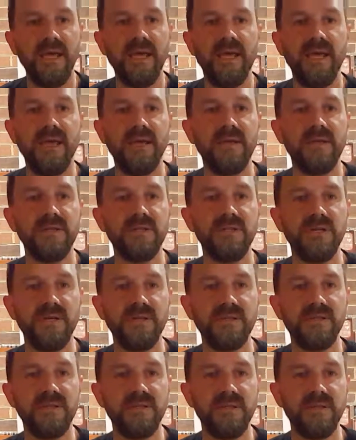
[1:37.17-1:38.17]
and a
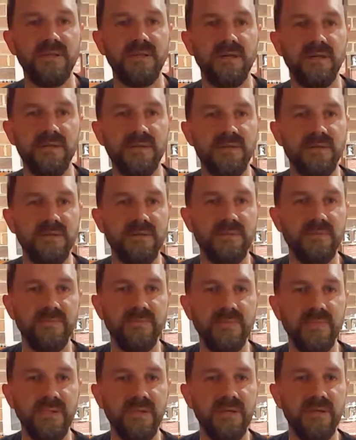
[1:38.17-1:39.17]
Johnston Custom
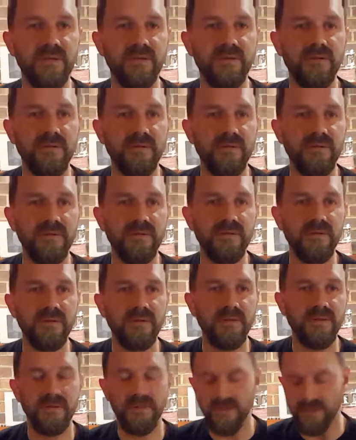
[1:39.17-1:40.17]

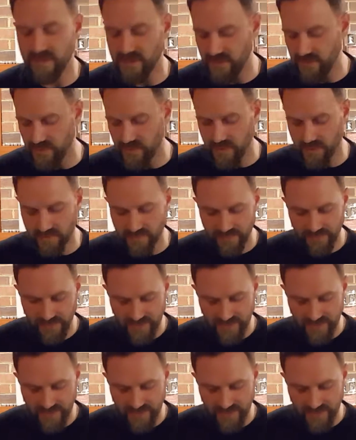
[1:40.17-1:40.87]
logo.